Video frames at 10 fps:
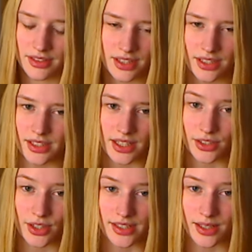the
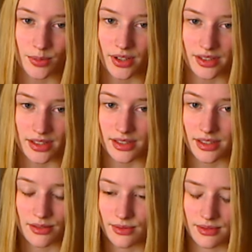diagnostic
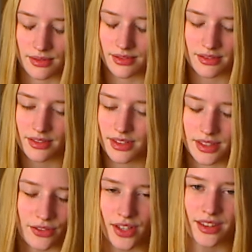process and
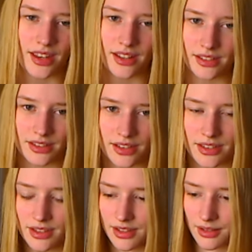stuff like that.
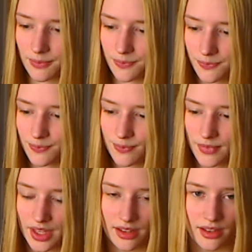
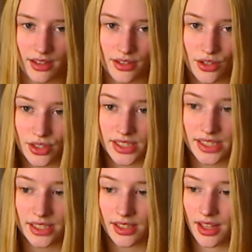It's
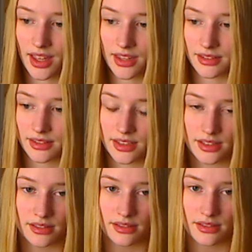good, and
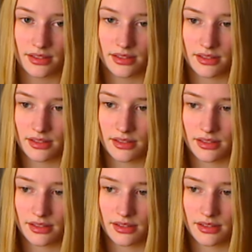
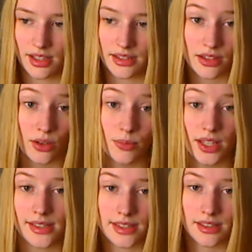it's a good
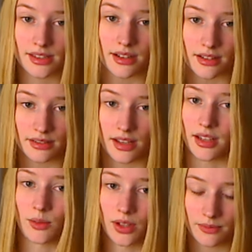place to start
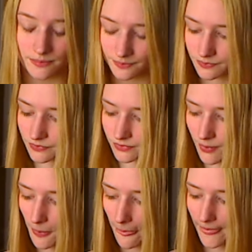anyway.
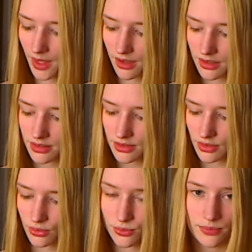
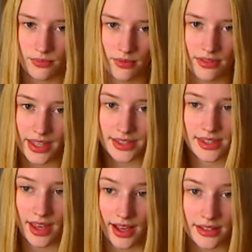So that's
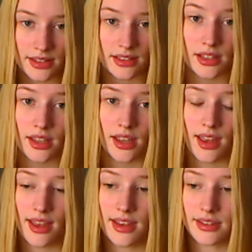that.
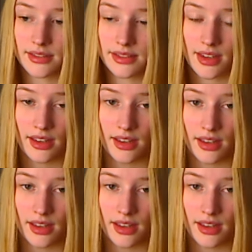And